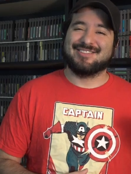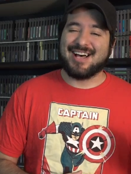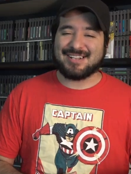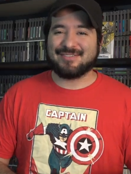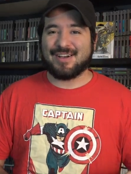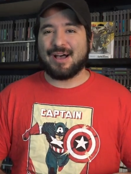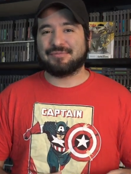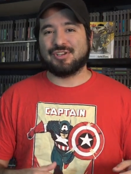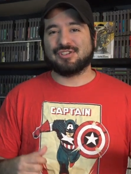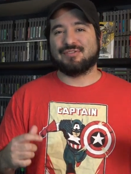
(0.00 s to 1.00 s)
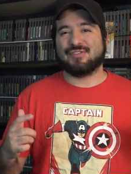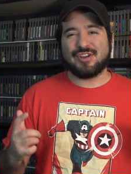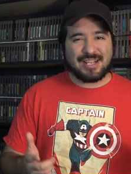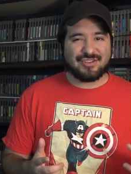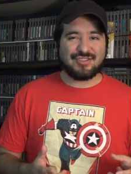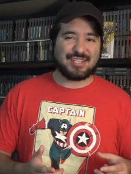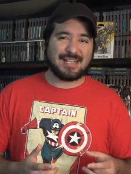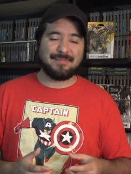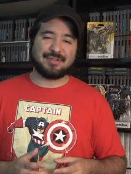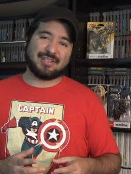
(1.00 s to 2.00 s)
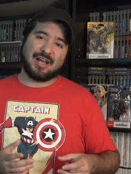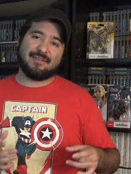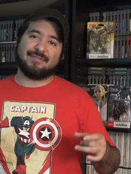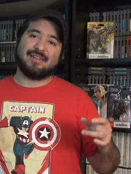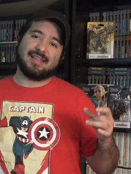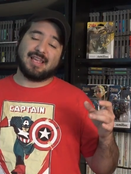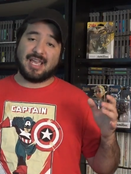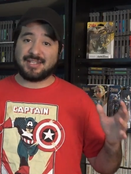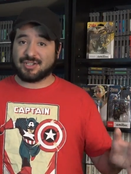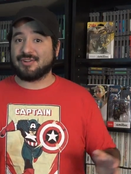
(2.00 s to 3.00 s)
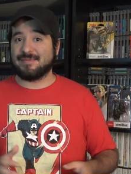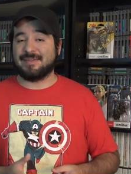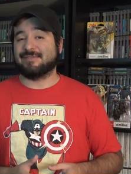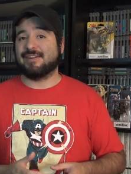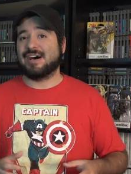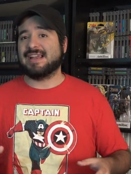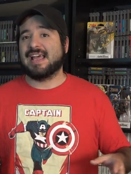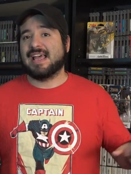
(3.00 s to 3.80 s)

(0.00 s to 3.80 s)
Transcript: Lots of options. If you're into this type of stuff, it's going to be fun